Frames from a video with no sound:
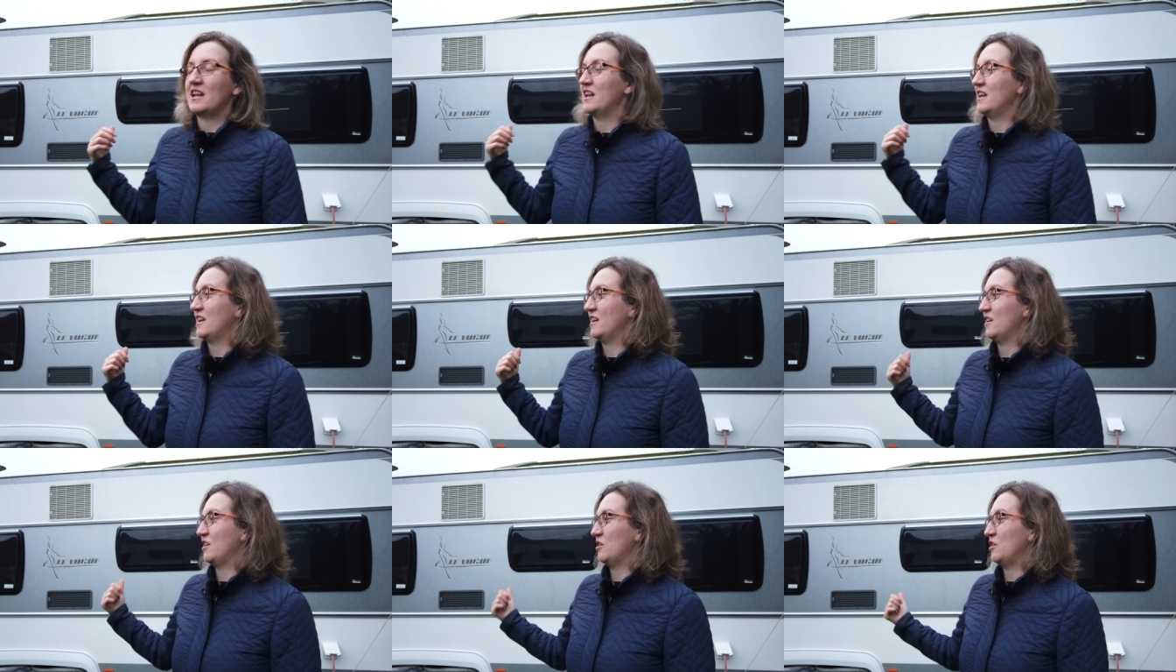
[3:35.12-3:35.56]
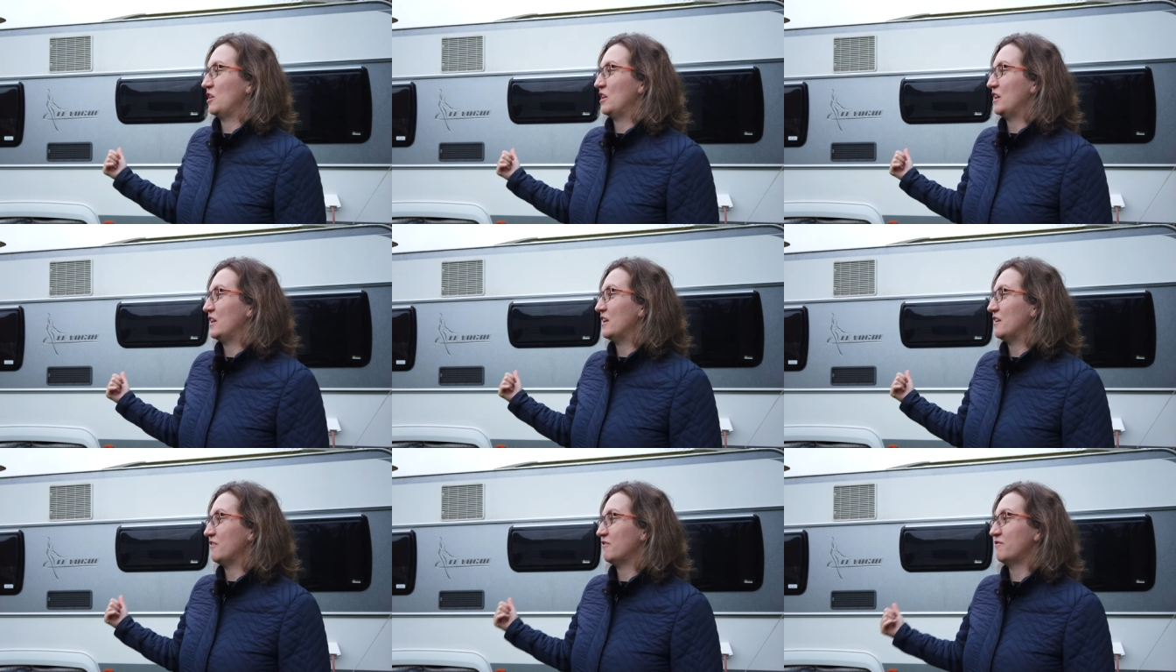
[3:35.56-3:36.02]
uh,
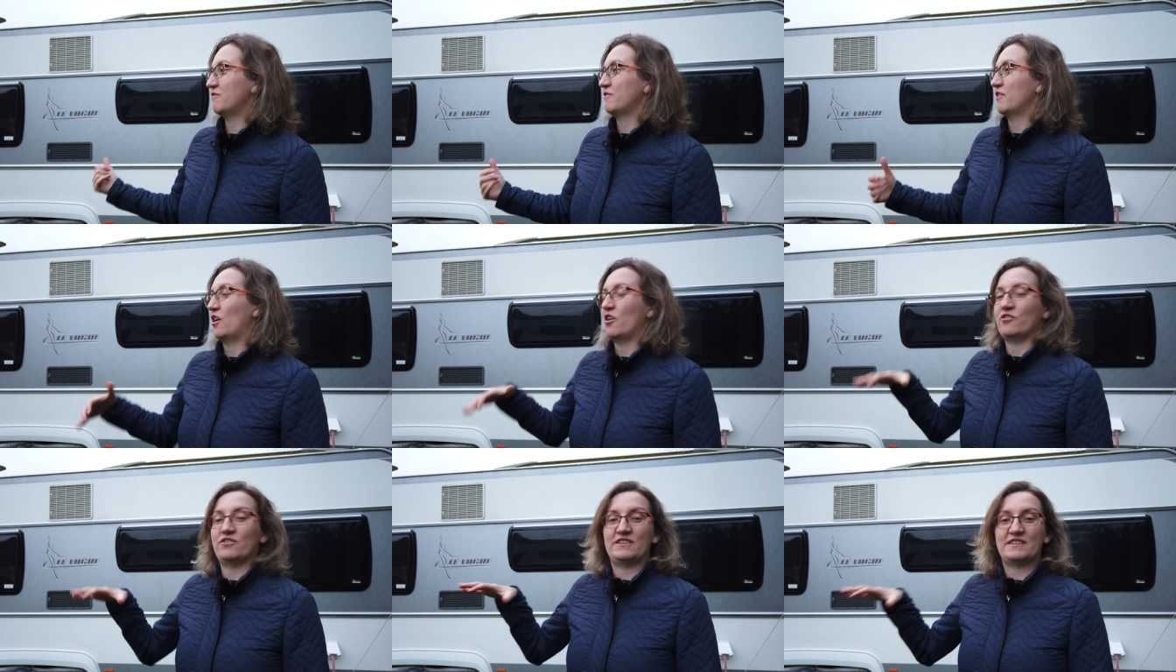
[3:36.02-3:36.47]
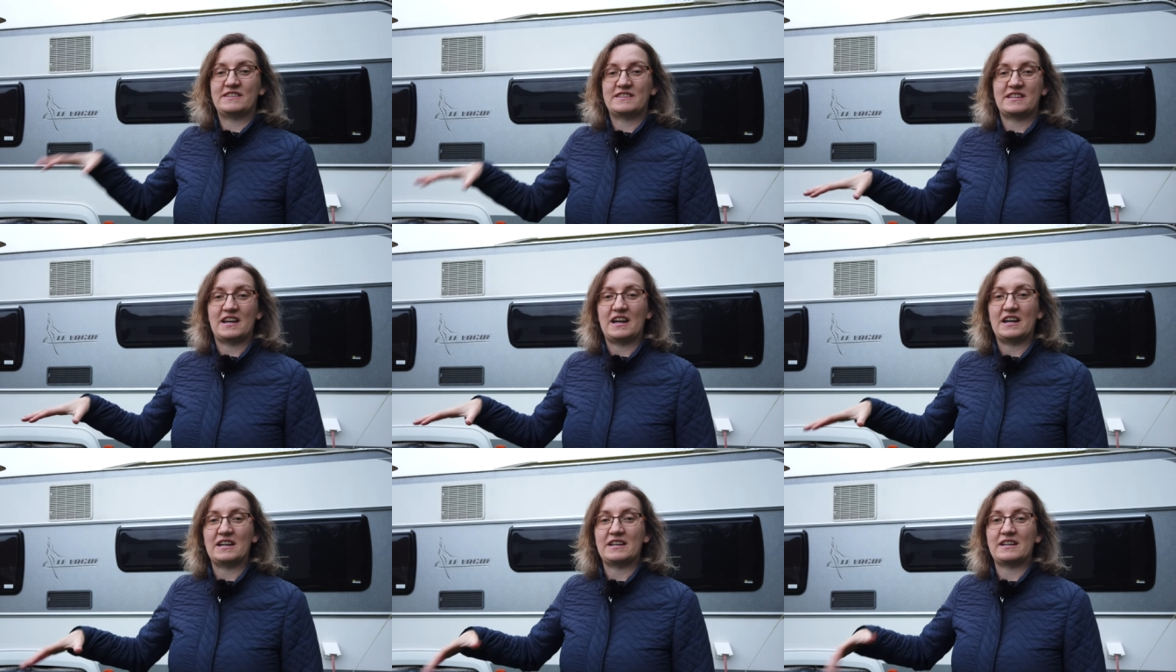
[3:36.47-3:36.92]
live on a
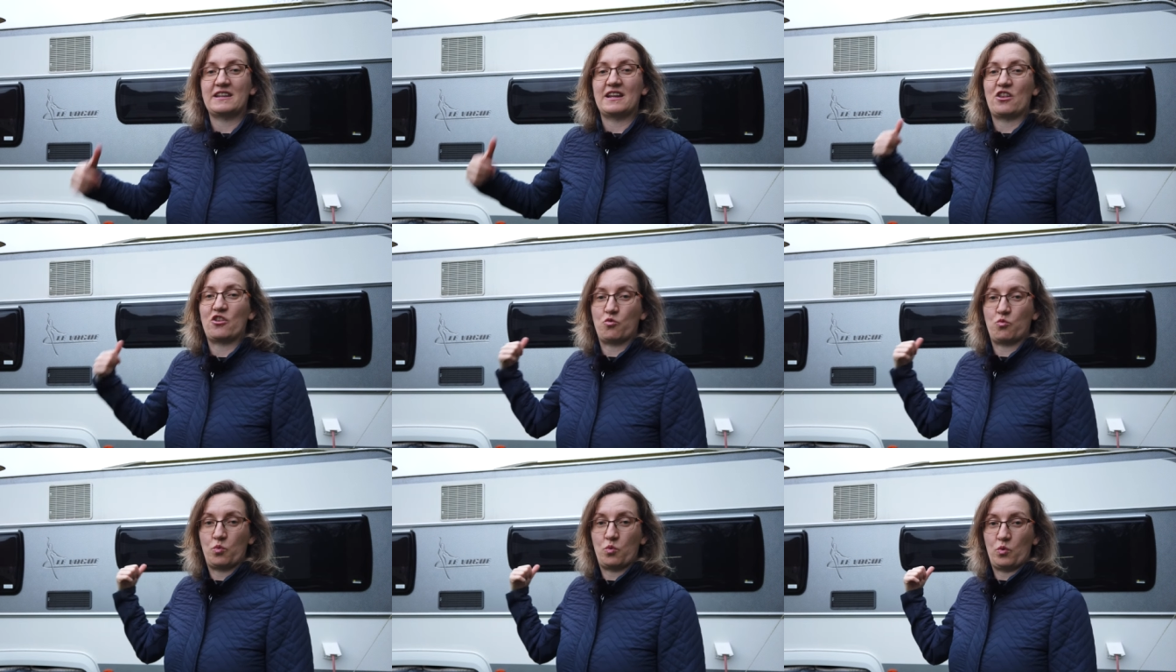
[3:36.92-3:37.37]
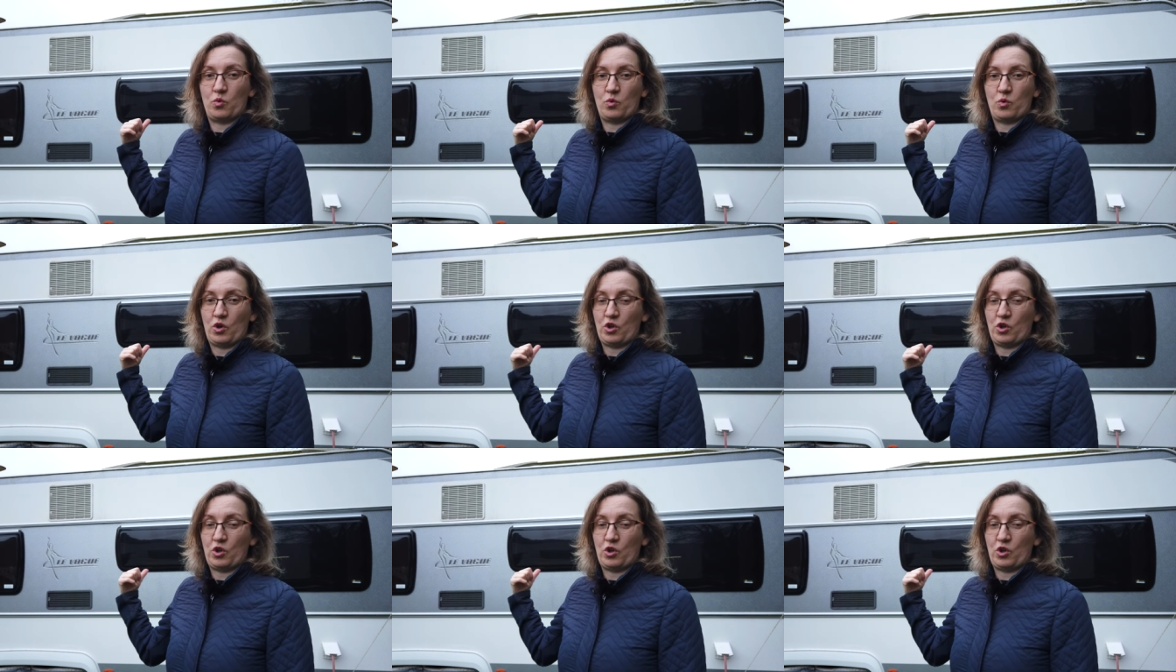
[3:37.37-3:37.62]
site and,